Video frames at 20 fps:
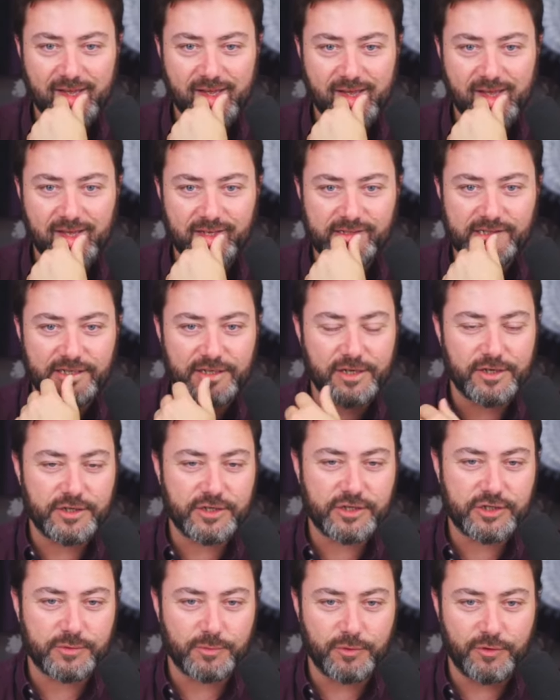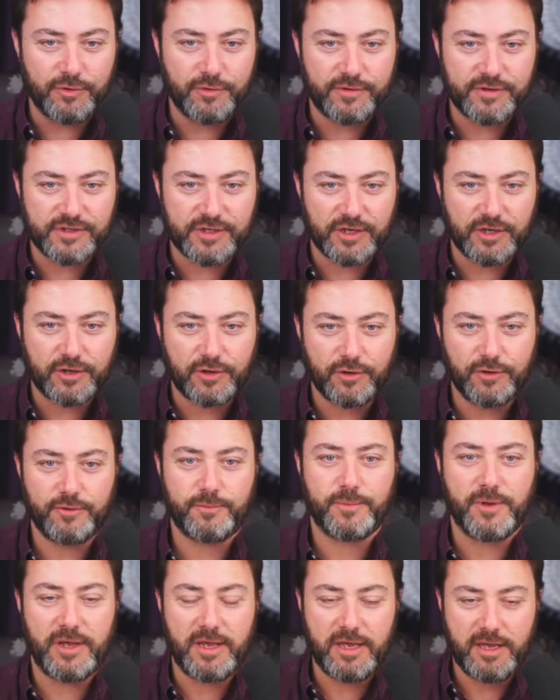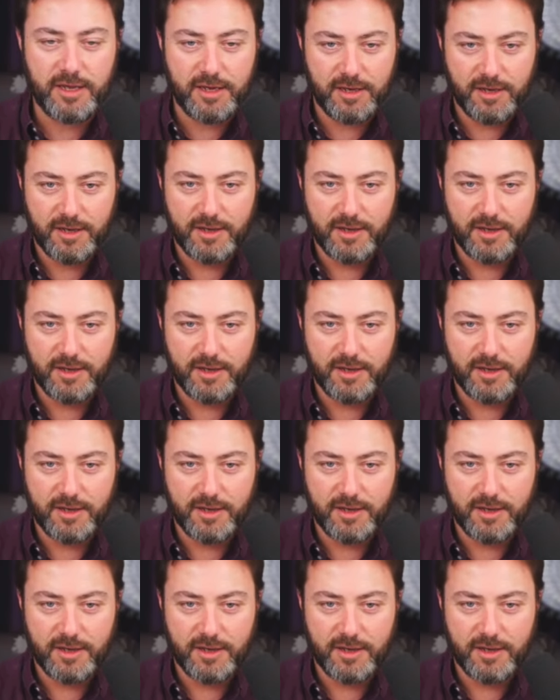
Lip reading: isn't as smooth as it could be.